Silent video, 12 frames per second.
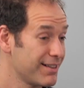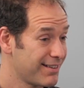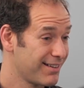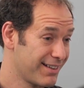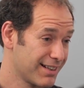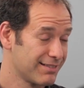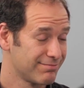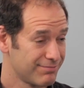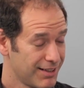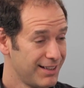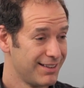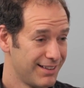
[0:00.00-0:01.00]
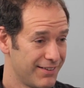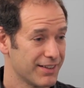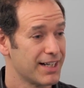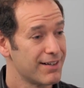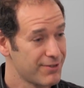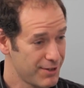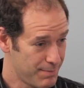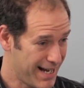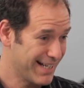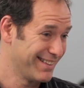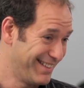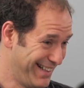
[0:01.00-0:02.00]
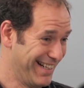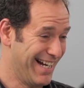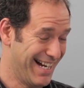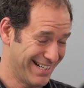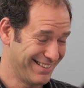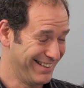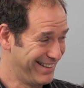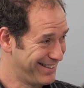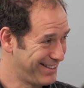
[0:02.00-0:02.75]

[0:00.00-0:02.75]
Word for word: Prius is in the on the cover of the magazine, actually.